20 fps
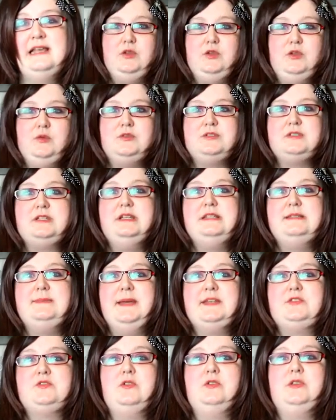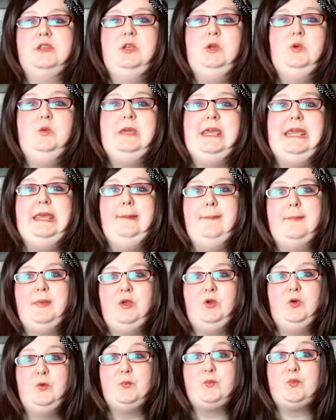You also need to make sure that you keep
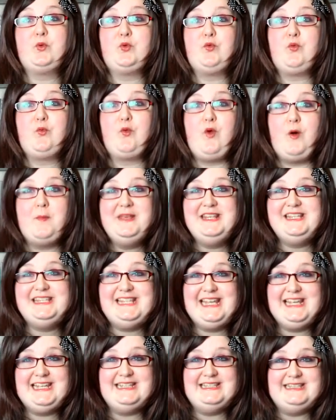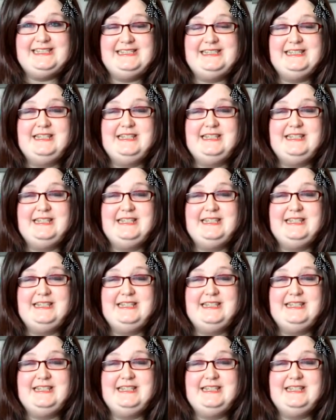your promises.